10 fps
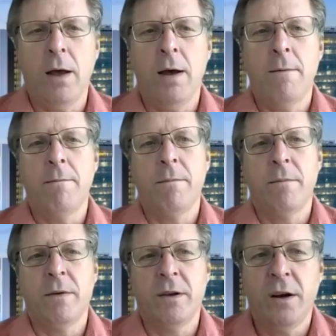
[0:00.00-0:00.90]
um,
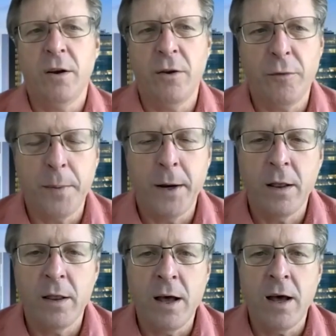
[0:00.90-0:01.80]
you know, there's been a
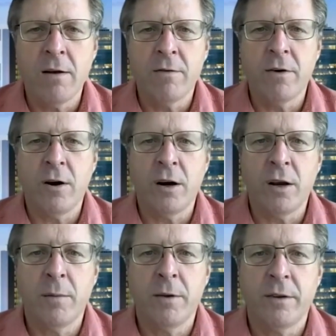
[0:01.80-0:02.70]
lot of
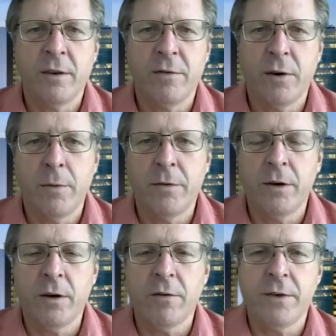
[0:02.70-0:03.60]
arguments in the
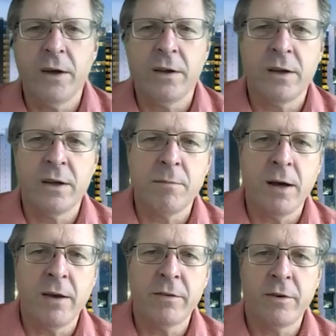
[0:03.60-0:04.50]
pharmaceutical field that
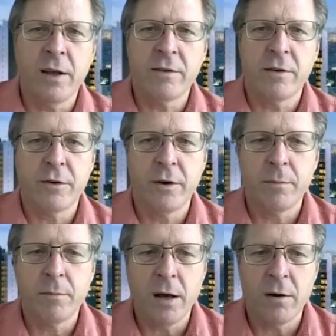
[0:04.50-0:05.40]
mice are not such a
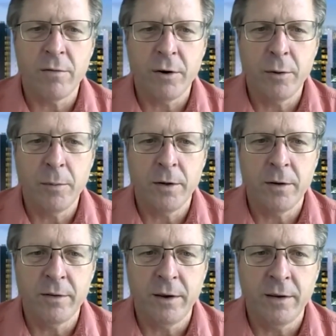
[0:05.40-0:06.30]
good model for human
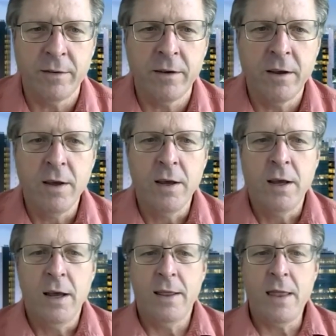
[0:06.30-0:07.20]
disease.
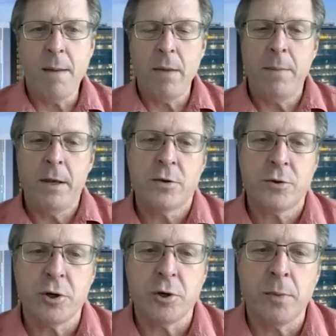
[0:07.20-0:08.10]
And that may be
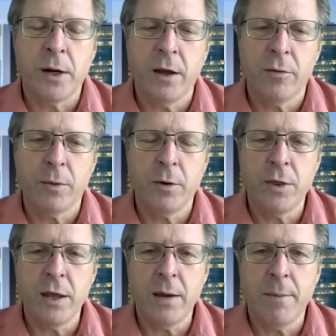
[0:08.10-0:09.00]
true because when you
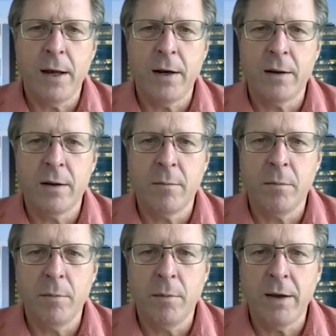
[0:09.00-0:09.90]
think about it,
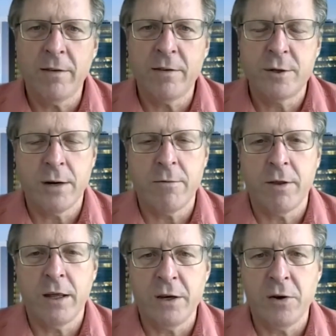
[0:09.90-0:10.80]
mice
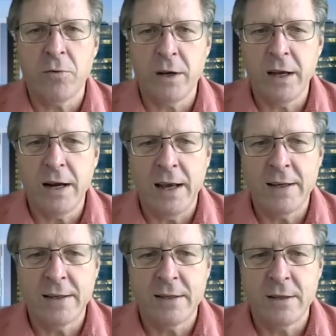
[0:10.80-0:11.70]
generally don't get
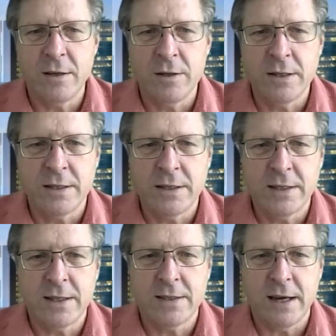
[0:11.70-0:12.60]
I-
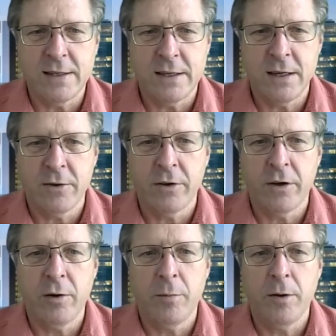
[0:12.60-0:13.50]
diseases identical to
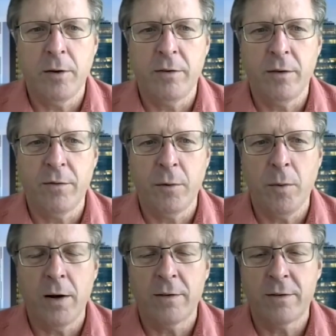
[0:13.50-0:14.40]
humans. So if you
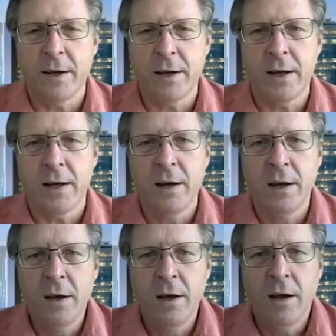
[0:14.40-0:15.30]
want to study
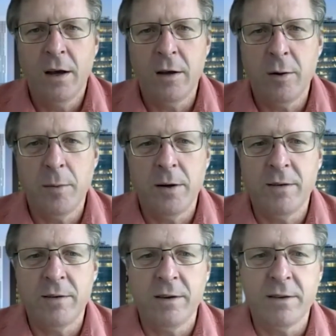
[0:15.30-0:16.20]
a human
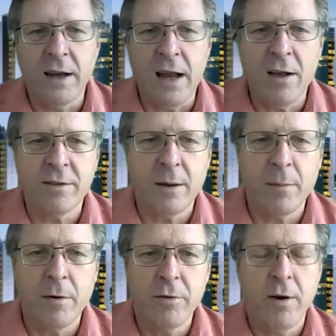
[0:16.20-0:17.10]
disease like
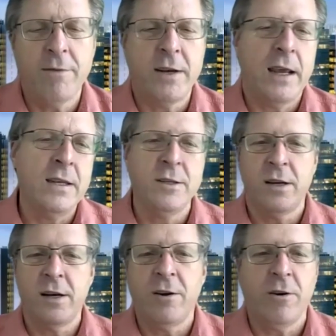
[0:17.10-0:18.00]
Alzheimer's, you have to
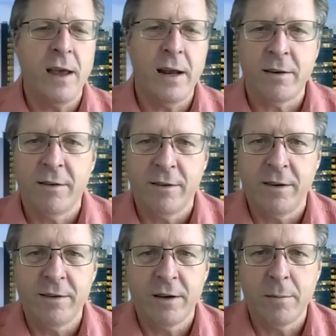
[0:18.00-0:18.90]
engineer that
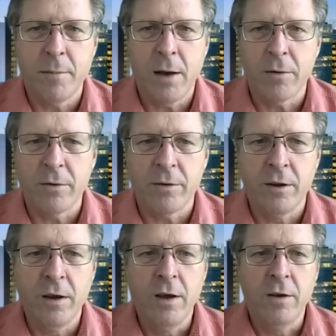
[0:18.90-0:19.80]
disease in a mouse.
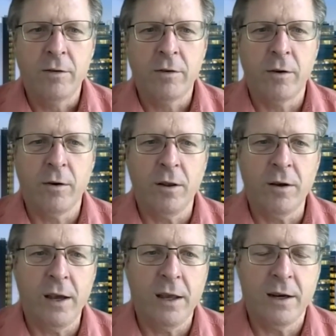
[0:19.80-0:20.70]
So you're
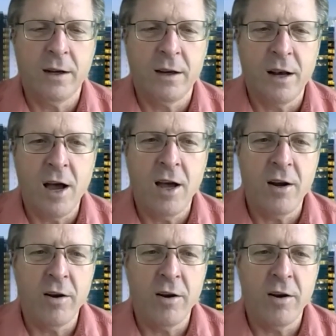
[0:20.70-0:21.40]
looking in a non,